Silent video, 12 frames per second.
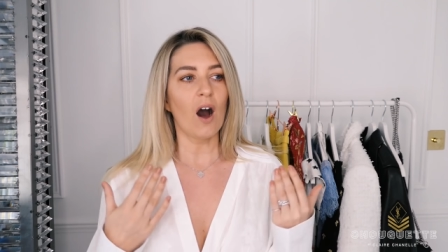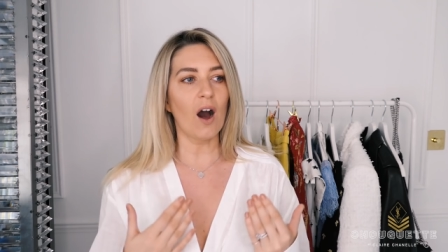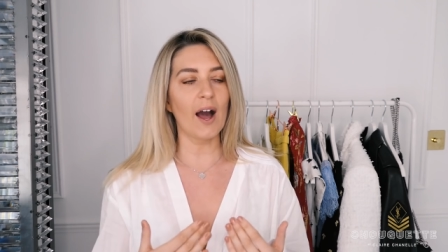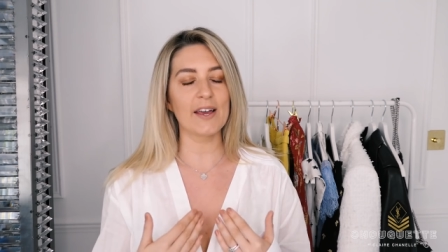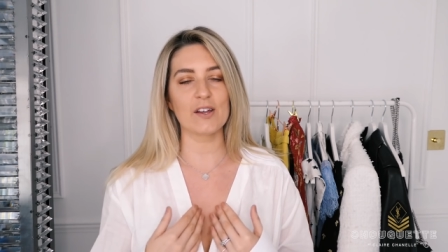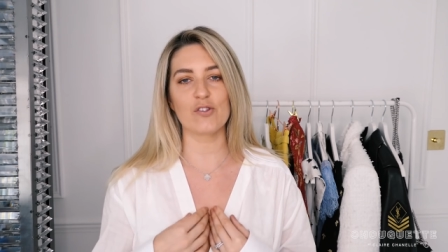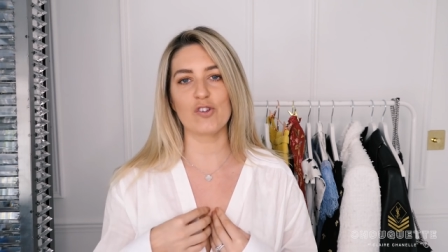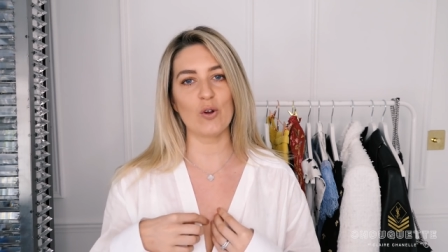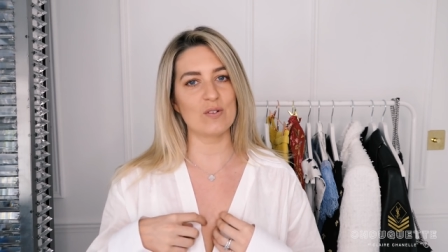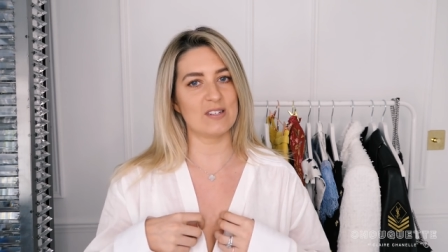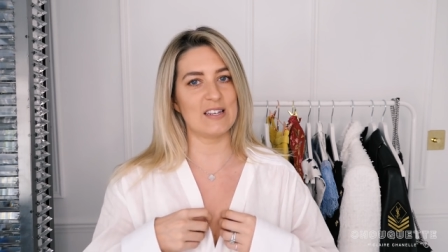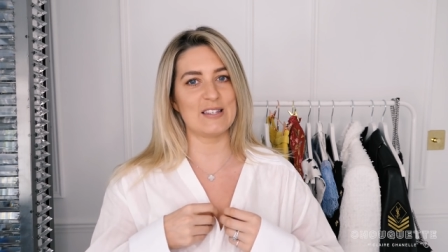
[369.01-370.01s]
I could
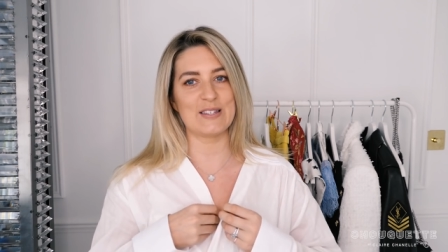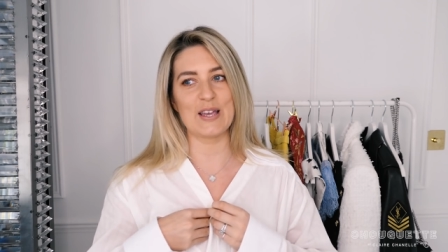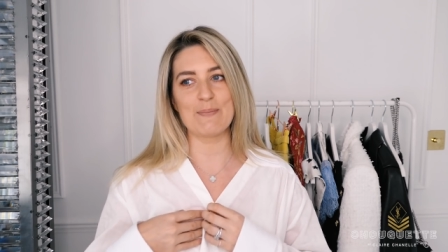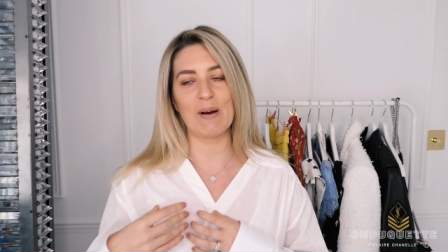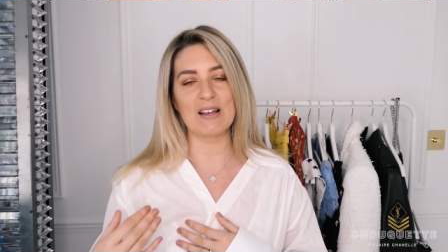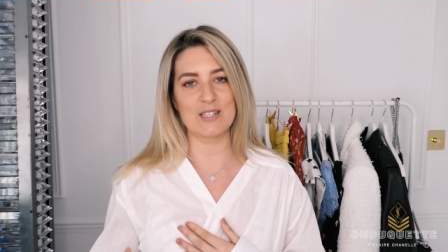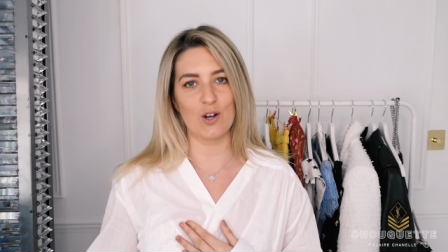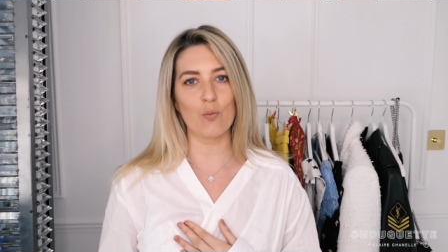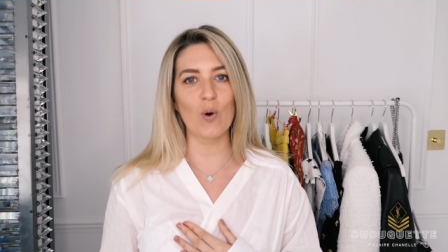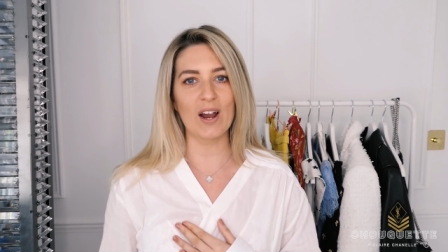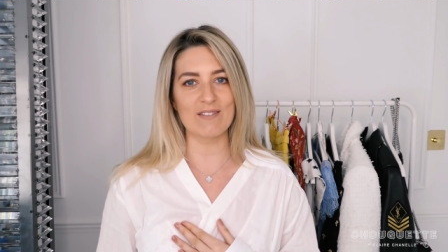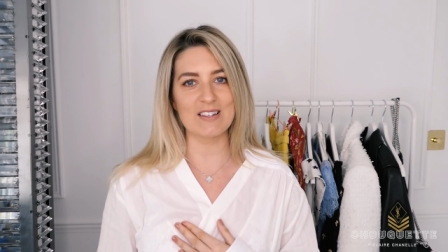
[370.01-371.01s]
totally see
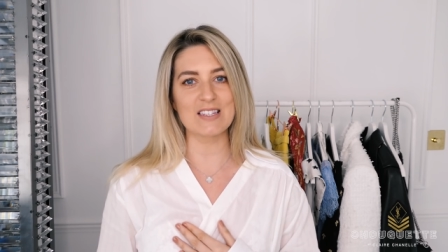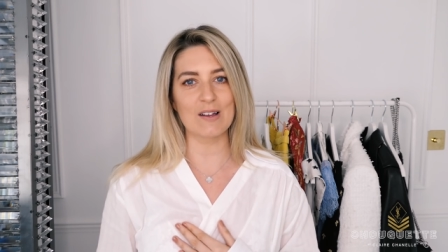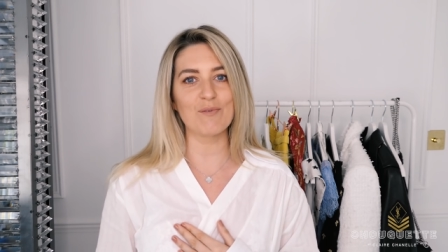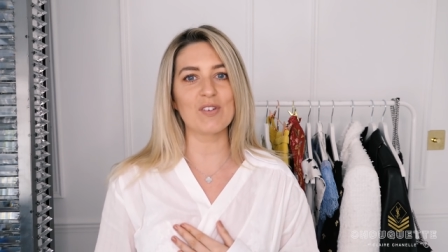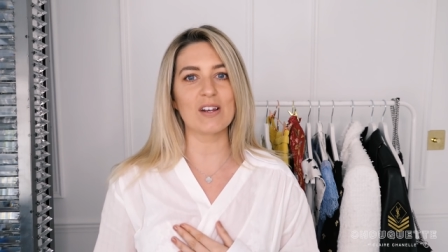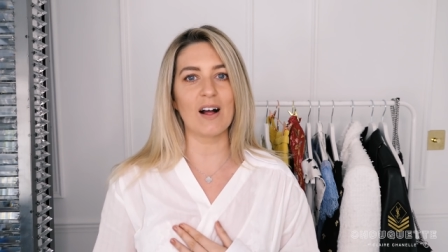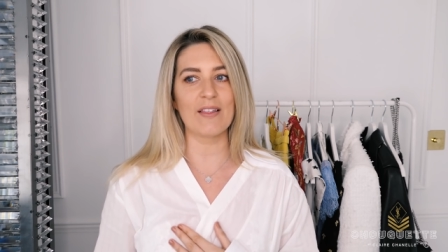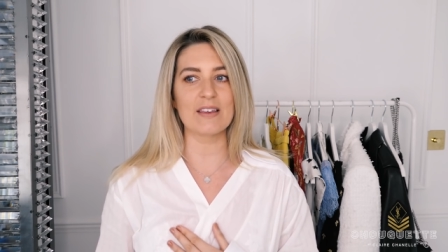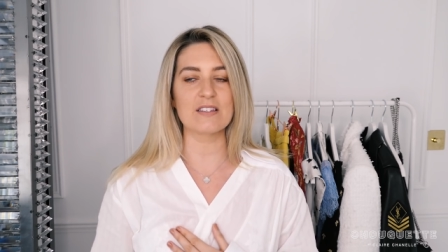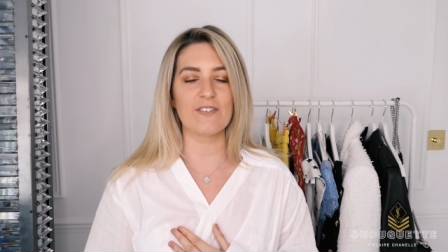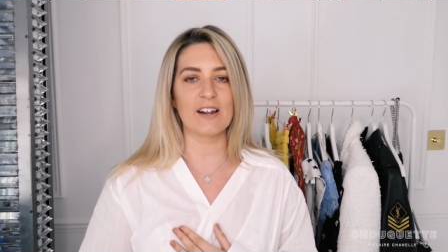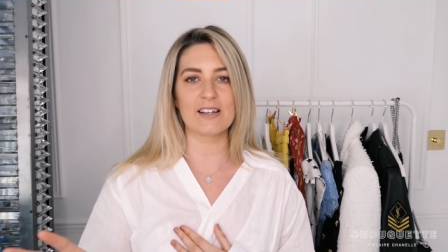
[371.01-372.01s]
myself wearing something like
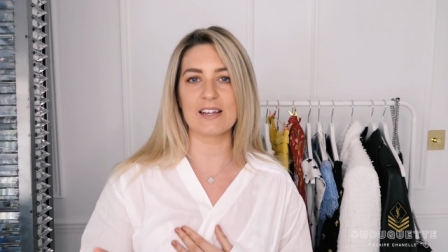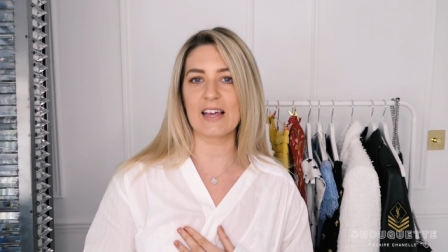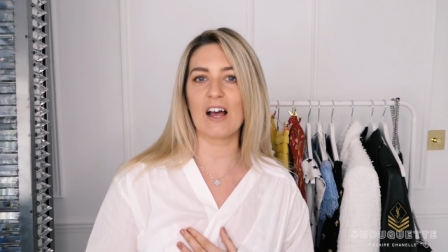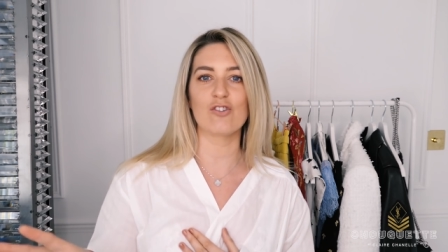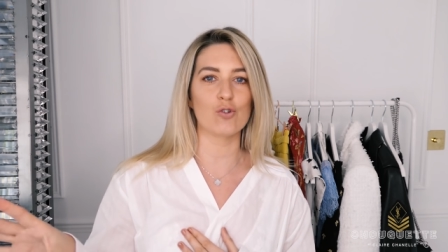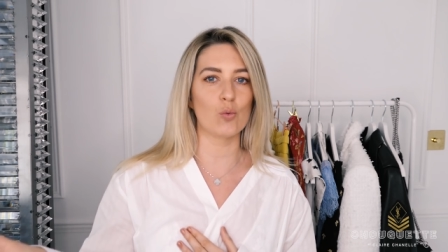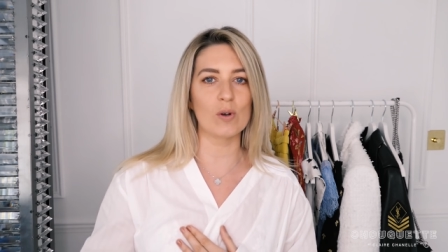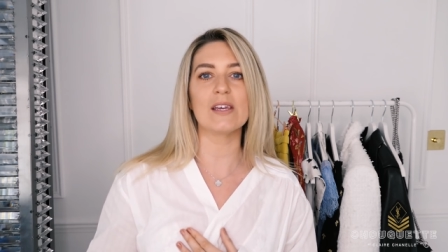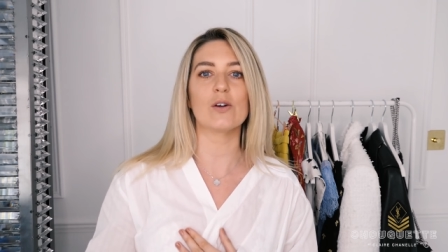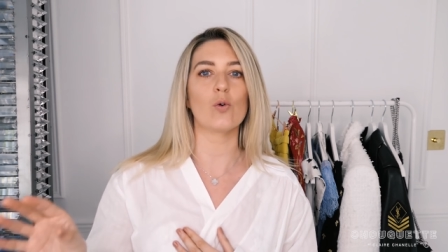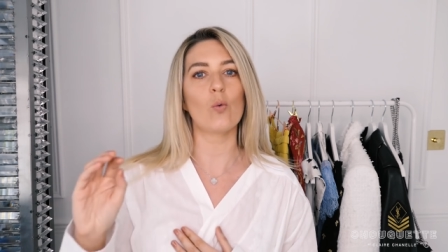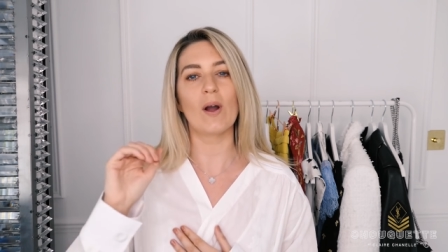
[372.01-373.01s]
this for like a casual
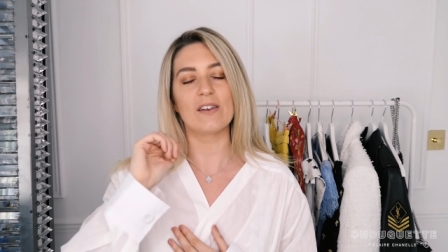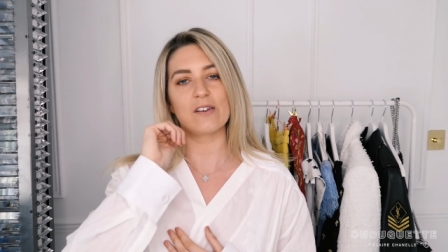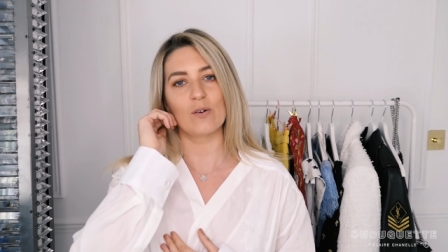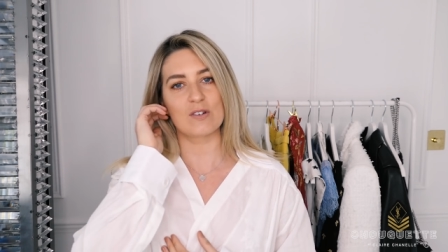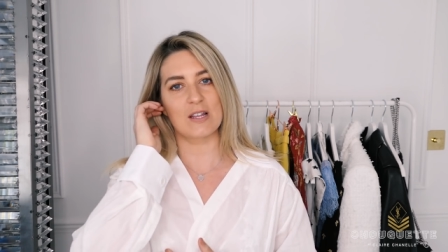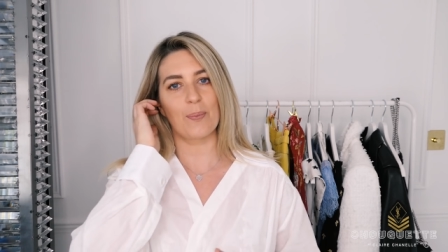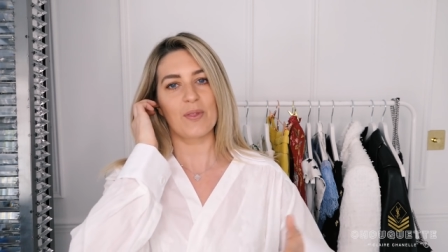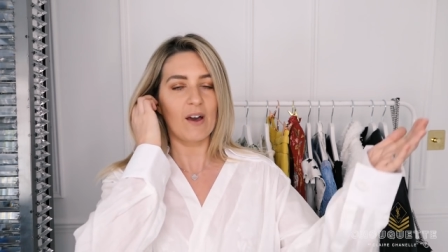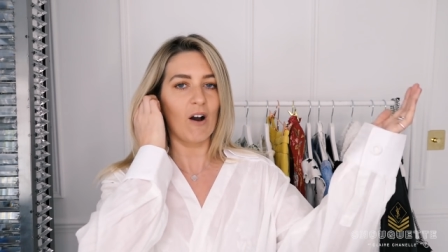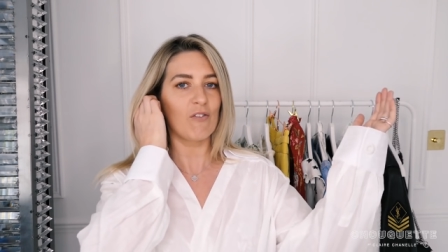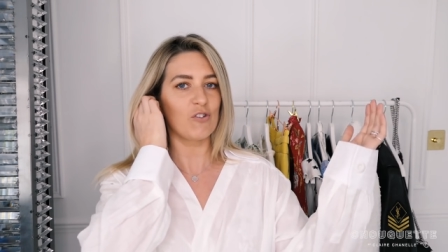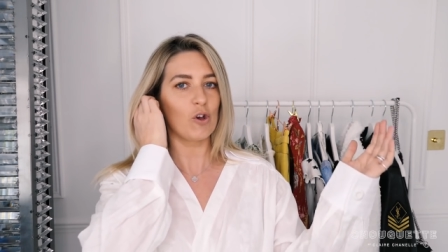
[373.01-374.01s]
legal wedding or
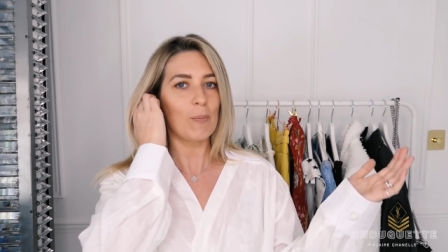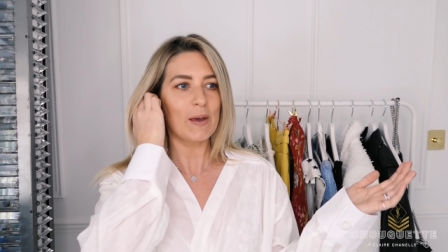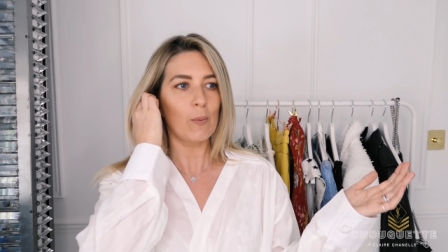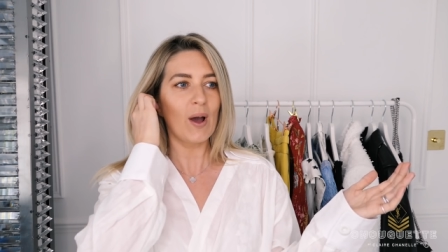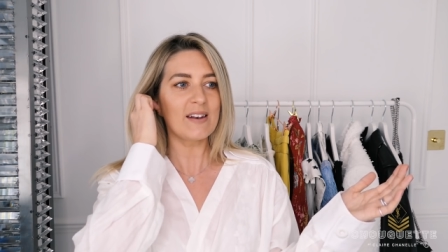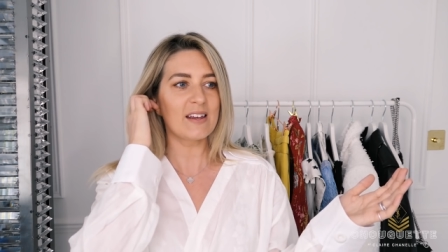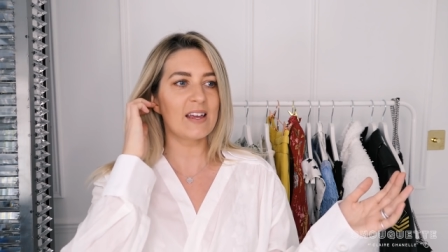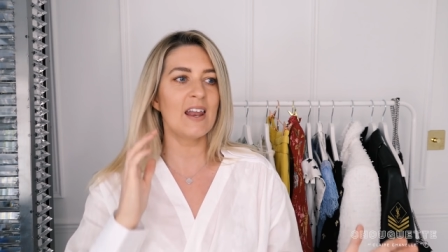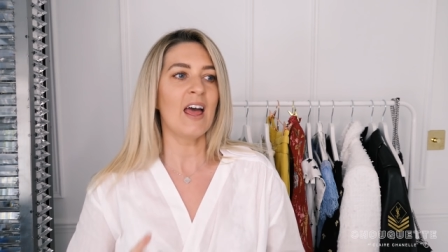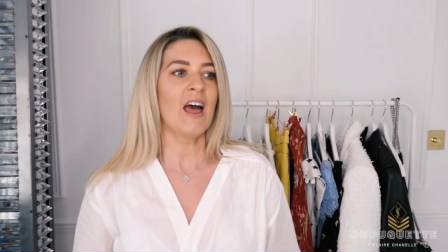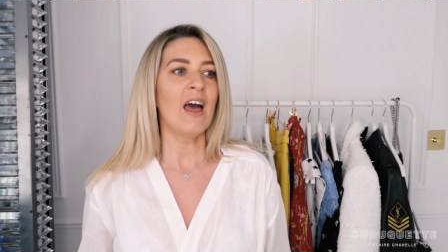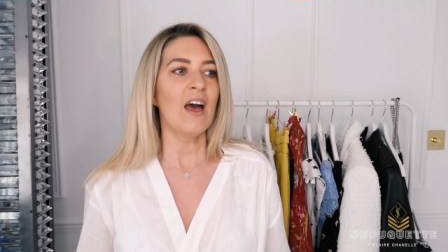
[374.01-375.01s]
something after your big wedding,